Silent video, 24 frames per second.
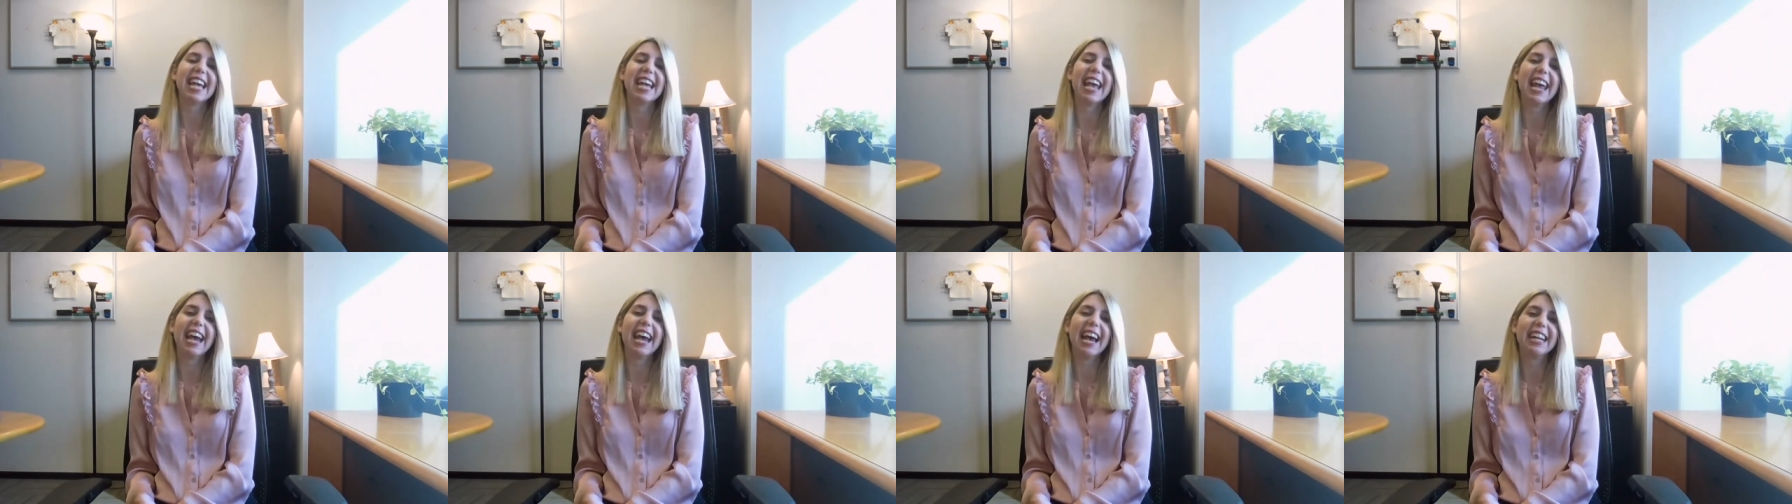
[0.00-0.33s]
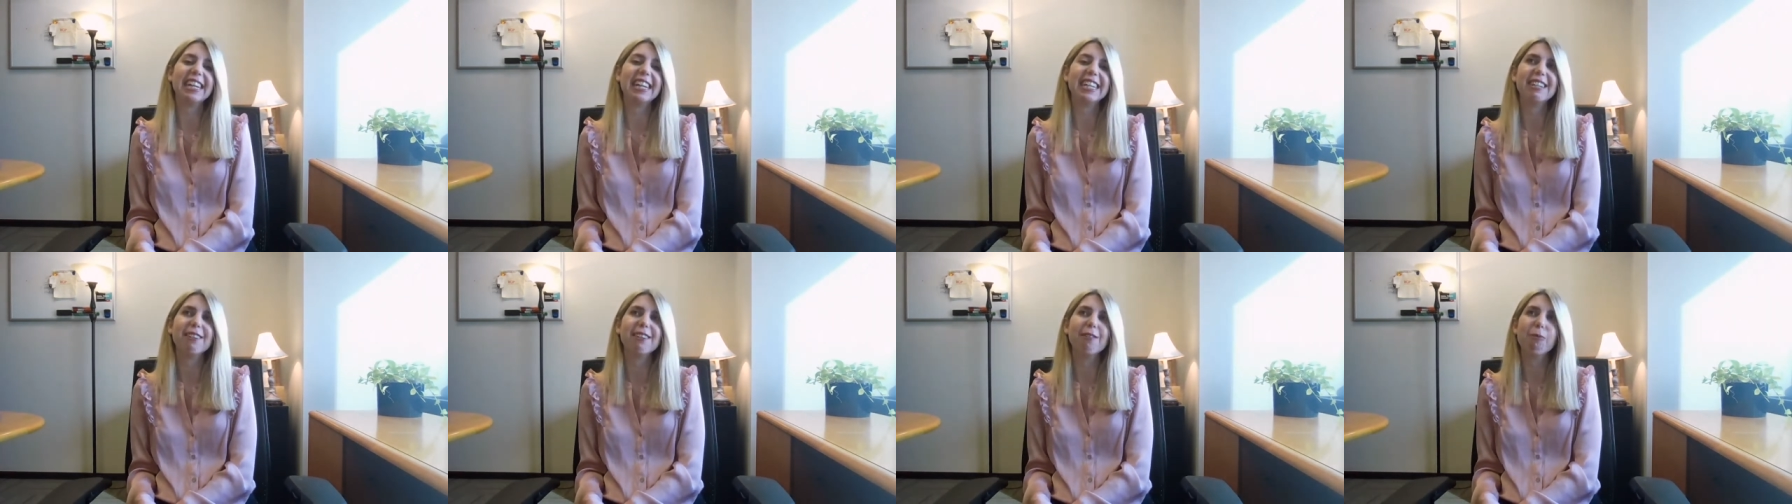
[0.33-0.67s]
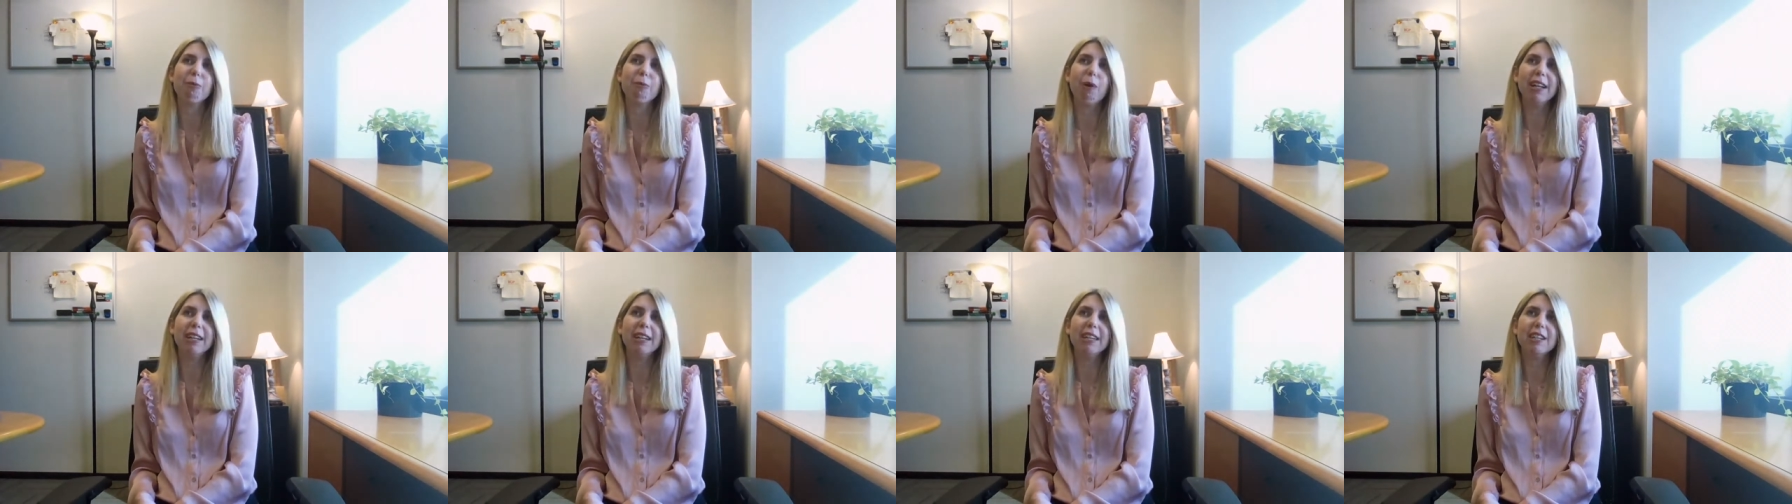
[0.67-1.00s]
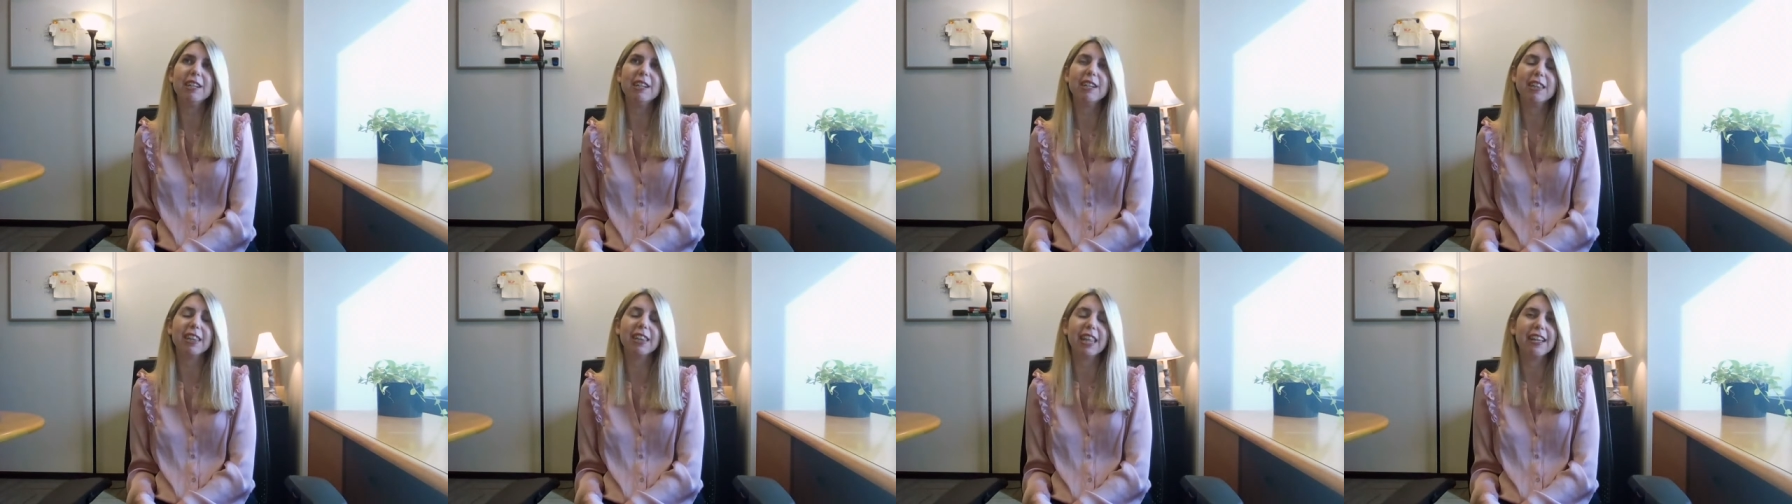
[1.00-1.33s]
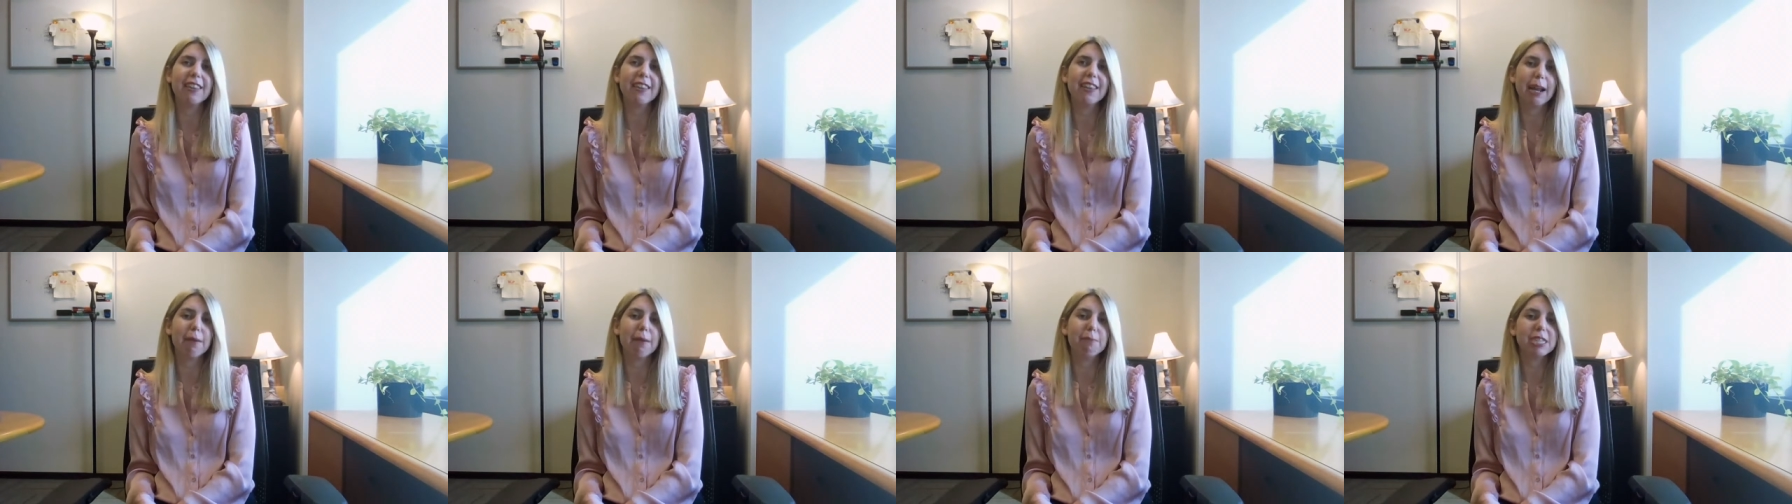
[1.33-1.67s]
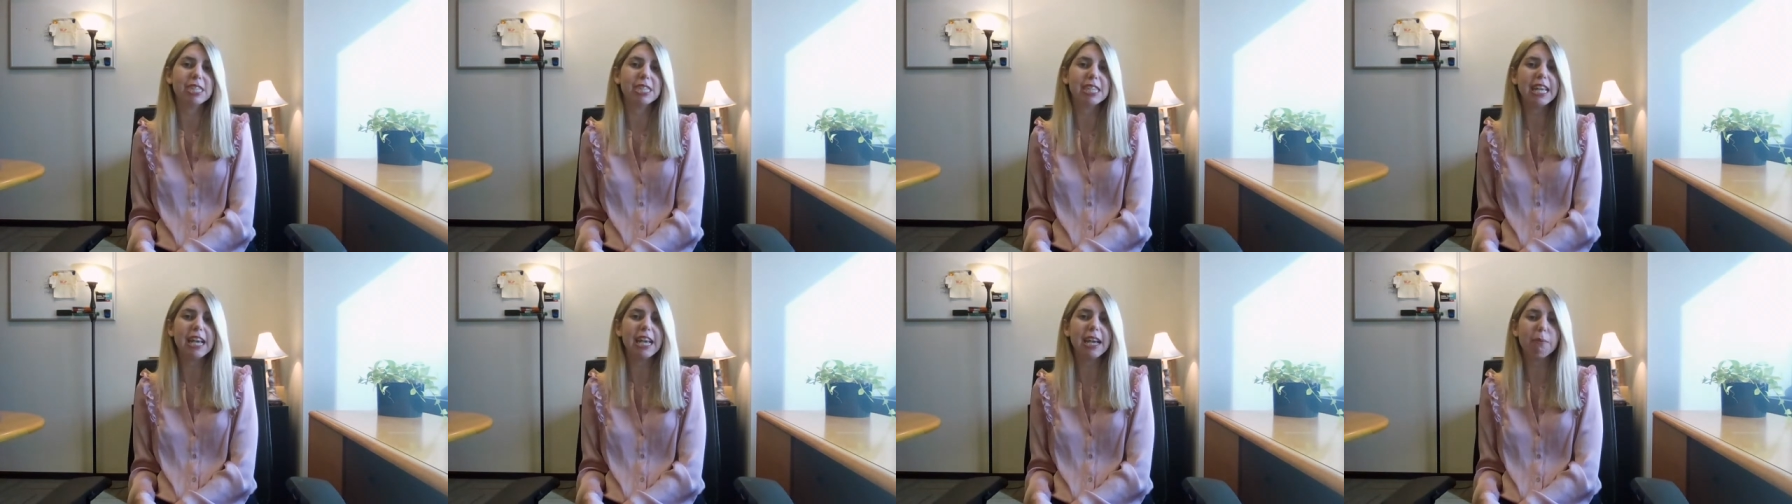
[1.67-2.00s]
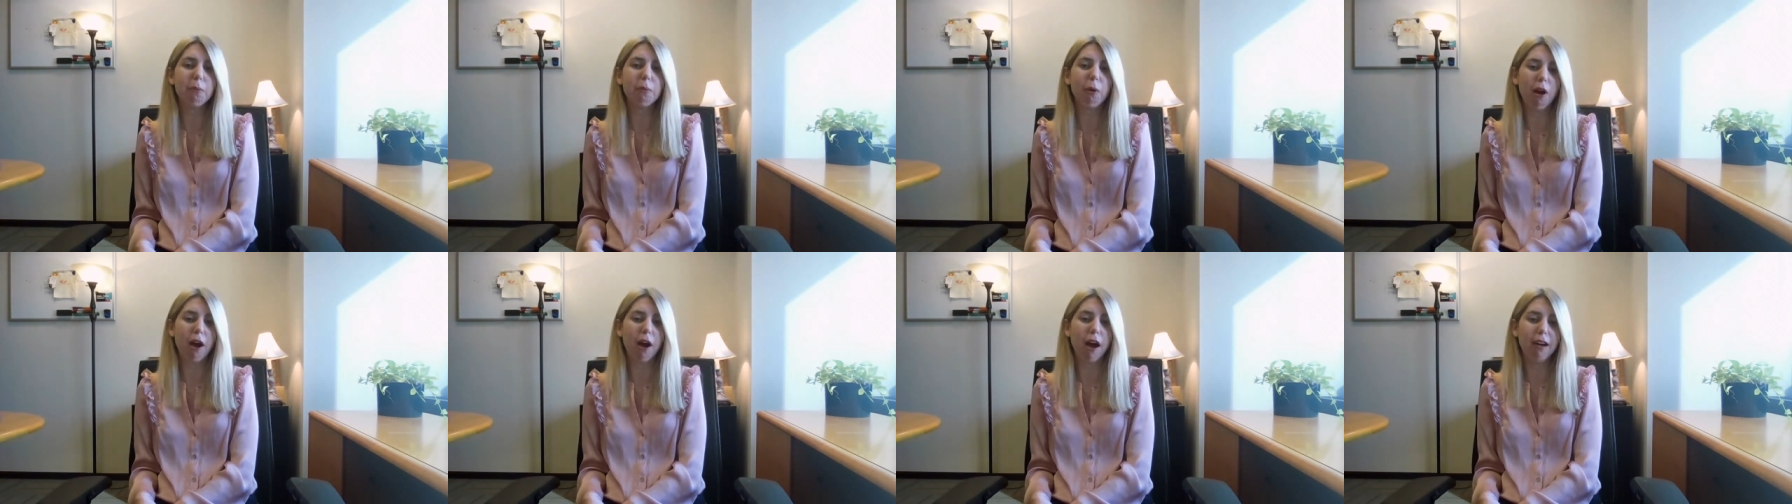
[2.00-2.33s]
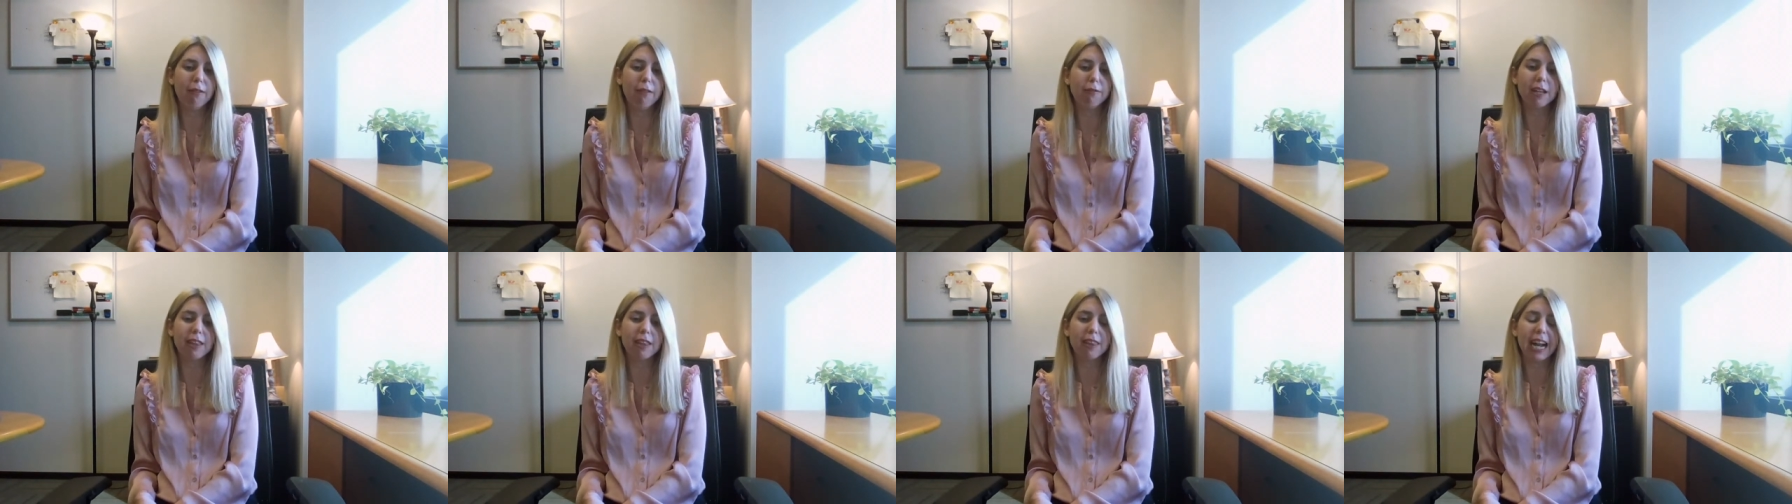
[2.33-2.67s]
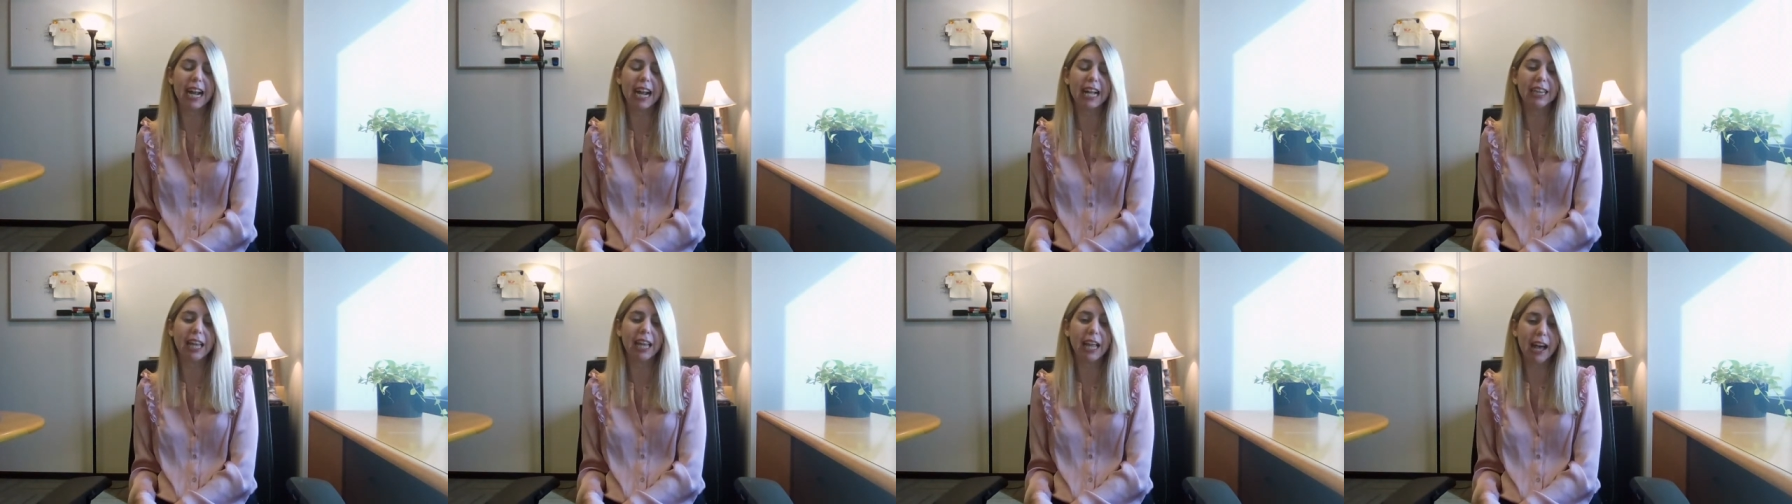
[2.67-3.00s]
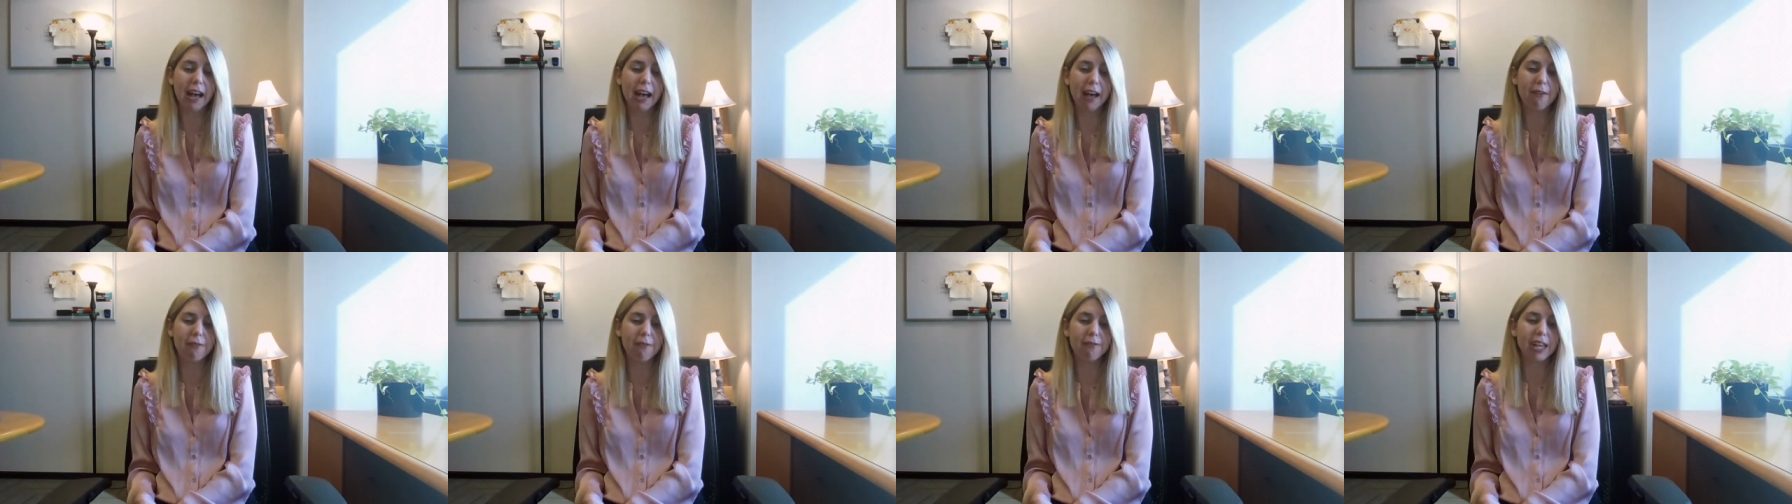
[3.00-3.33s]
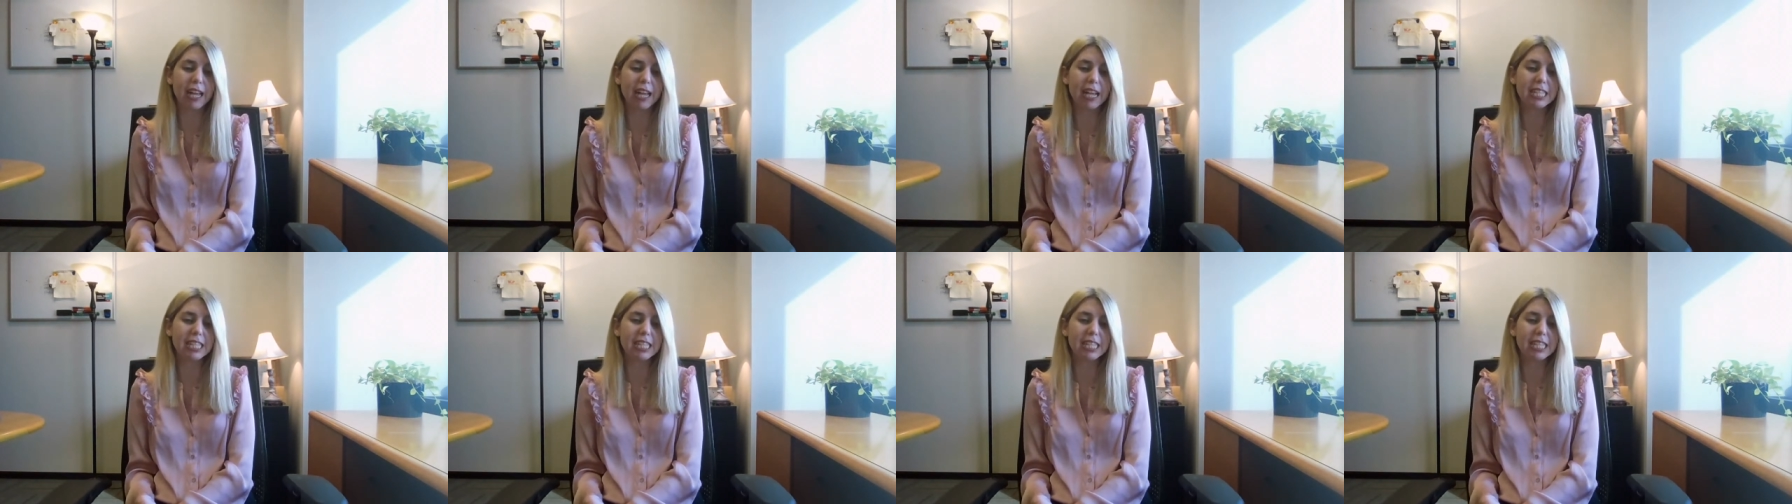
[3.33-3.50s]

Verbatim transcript: And one thing that I'm seeing more often than I love